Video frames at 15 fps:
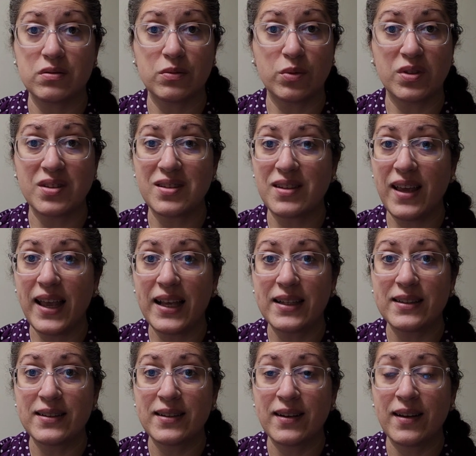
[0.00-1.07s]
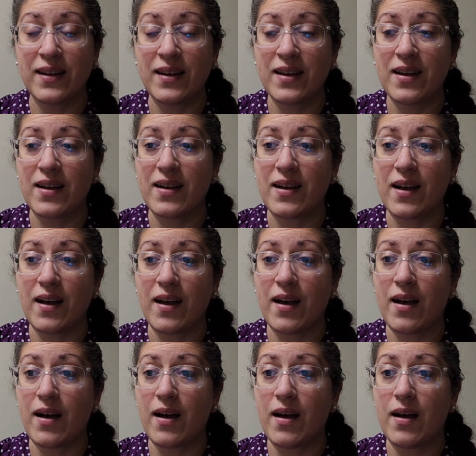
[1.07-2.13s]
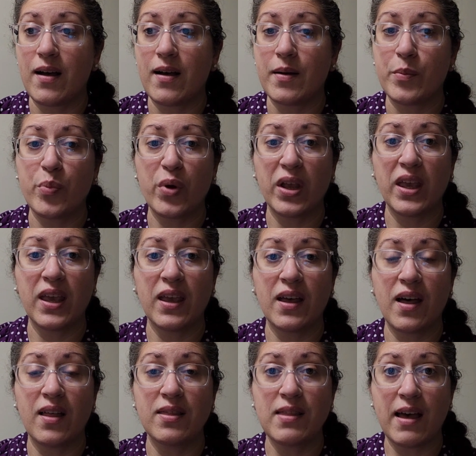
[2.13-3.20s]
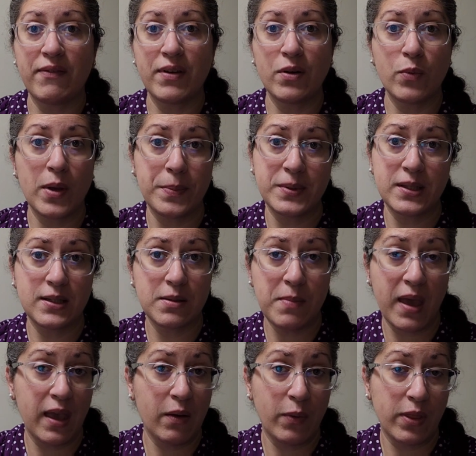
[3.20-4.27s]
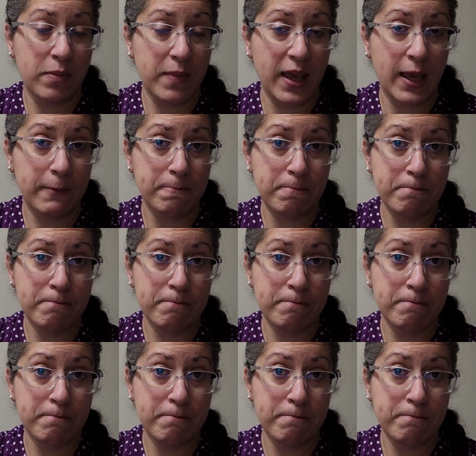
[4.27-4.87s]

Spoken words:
We'll see. I'm bringing 11 whips into May with me.